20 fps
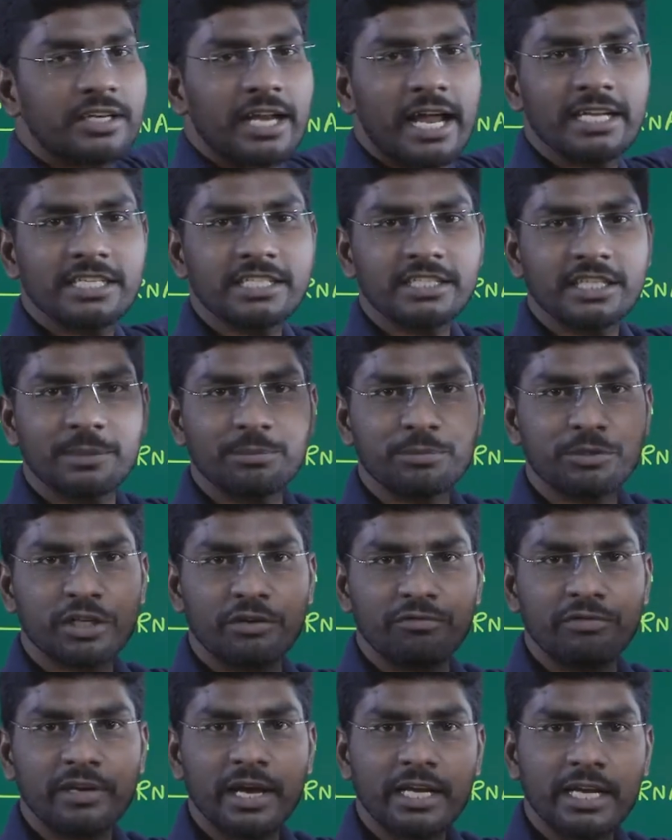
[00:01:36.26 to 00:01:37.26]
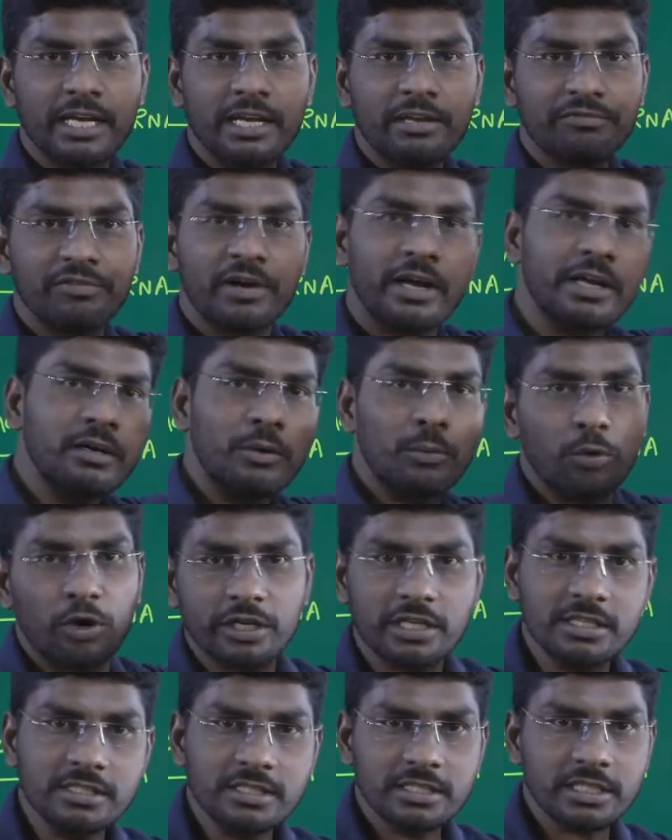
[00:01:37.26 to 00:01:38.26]
transcription. We identify
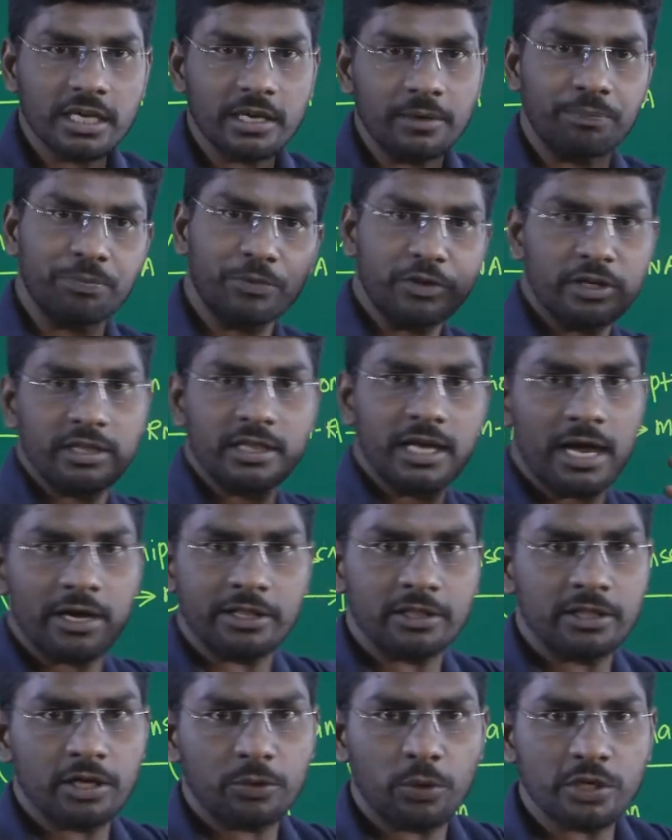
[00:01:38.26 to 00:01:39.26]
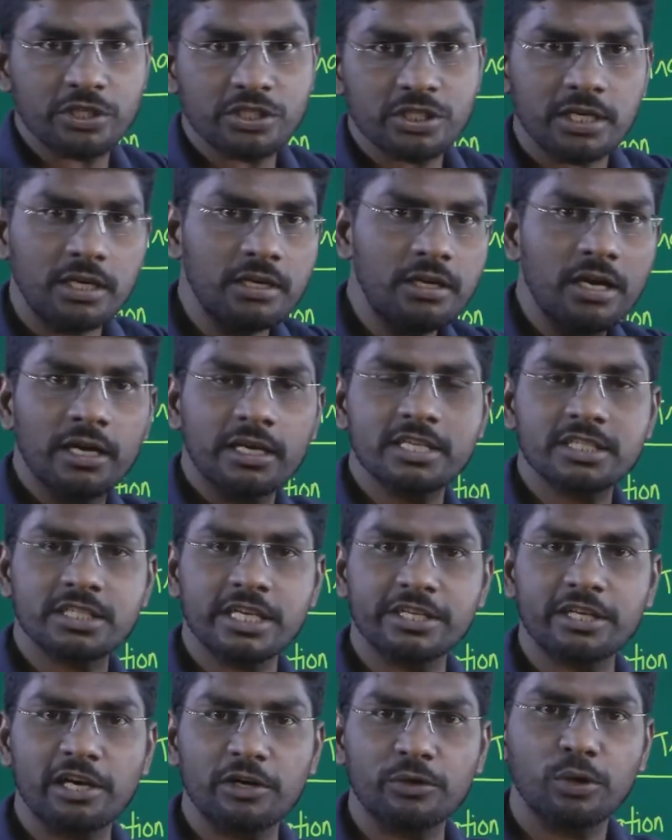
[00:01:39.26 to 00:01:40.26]
what is C. In the, in the question, in the
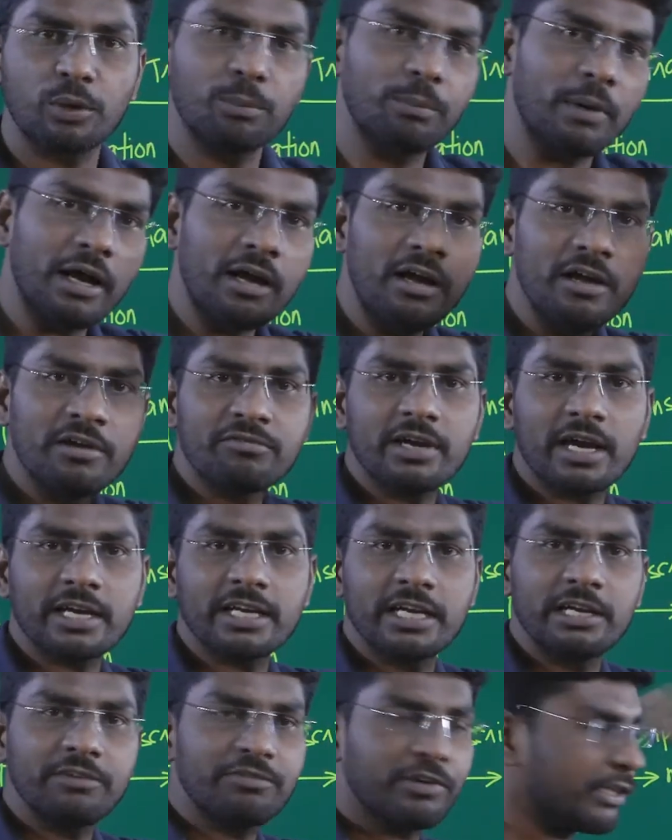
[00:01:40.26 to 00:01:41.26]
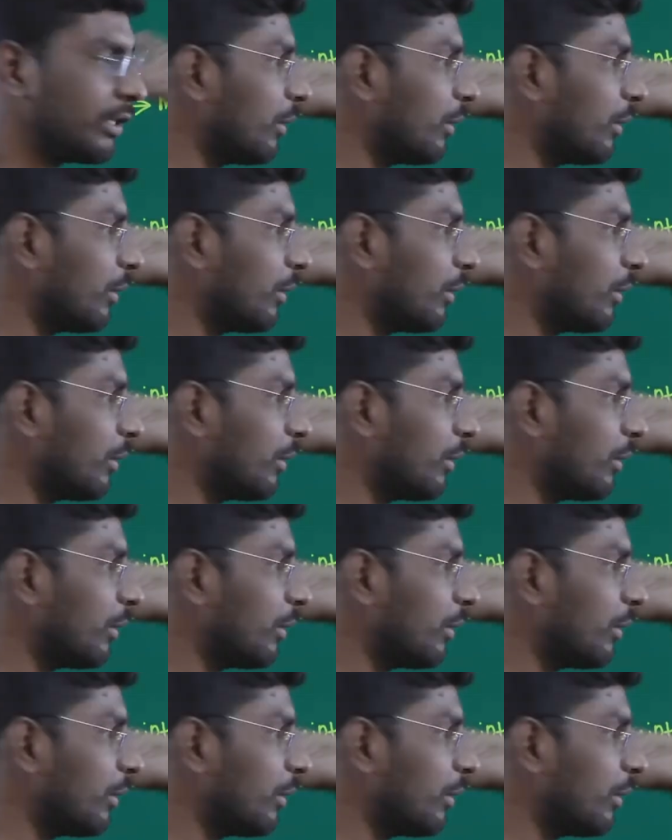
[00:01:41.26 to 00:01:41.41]
central dogma, we identify